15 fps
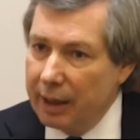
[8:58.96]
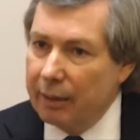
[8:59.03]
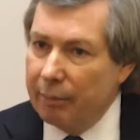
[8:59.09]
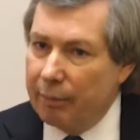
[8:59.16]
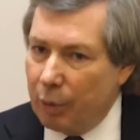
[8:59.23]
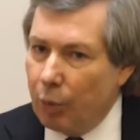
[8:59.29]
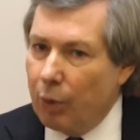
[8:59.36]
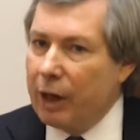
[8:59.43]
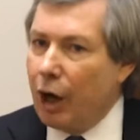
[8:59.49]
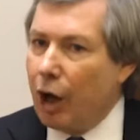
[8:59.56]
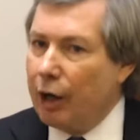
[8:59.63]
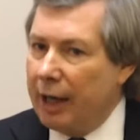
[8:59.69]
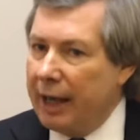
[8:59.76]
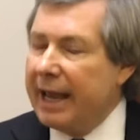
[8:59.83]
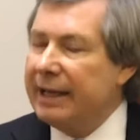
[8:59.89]
But when
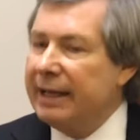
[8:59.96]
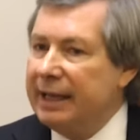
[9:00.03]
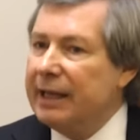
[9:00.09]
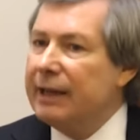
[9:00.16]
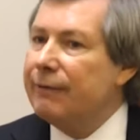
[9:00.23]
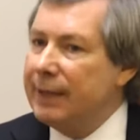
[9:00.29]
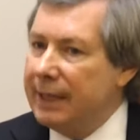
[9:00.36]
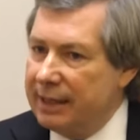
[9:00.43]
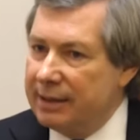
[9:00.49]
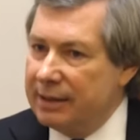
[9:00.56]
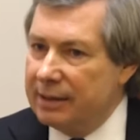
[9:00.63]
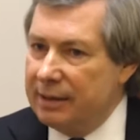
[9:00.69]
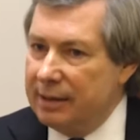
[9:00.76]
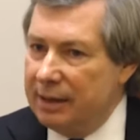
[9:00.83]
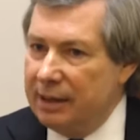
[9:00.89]
on any given
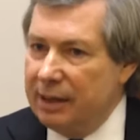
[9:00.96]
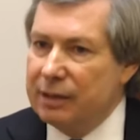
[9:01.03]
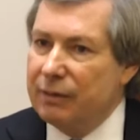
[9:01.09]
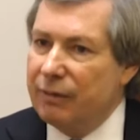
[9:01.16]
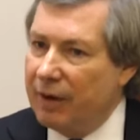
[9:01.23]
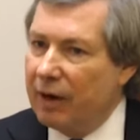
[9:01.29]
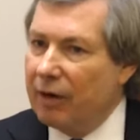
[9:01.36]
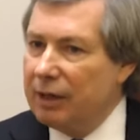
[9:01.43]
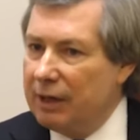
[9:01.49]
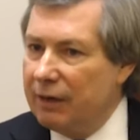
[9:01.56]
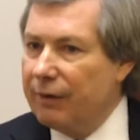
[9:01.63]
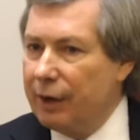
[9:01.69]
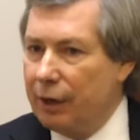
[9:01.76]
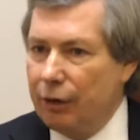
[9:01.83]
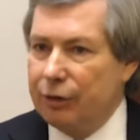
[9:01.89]
incident, it's very
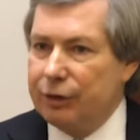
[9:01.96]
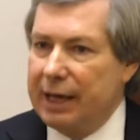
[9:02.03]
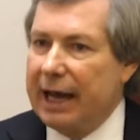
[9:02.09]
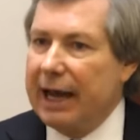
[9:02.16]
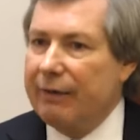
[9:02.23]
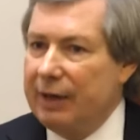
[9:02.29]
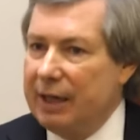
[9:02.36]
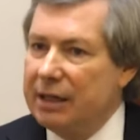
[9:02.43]
difficult to have